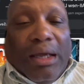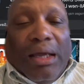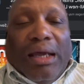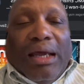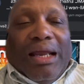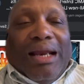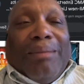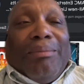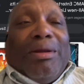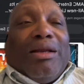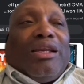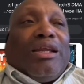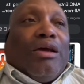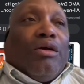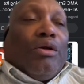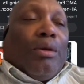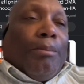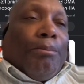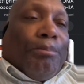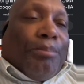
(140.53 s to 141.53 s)
And I'm not
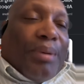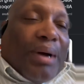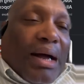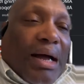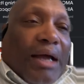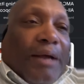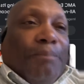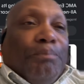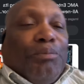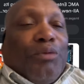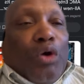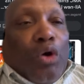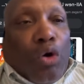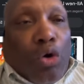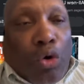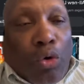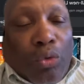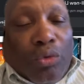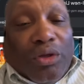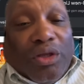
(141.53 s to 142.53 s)
telling you to buy,
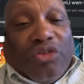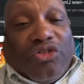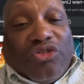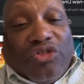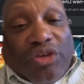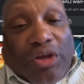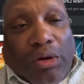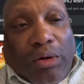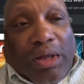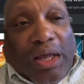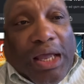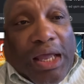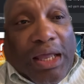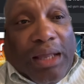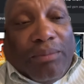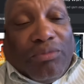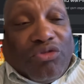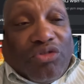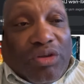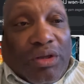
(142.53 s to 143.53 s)
hold, or sell
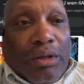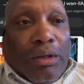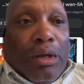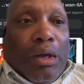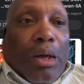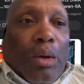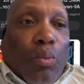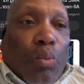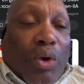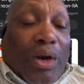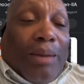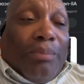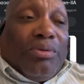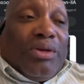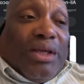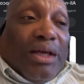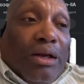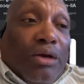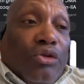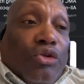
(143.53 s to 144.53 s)
AMC. What I'm
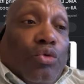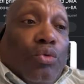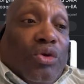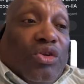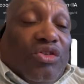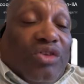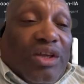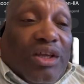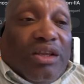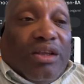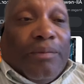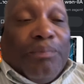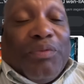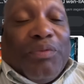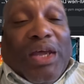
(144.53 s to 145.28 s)
telling you is this.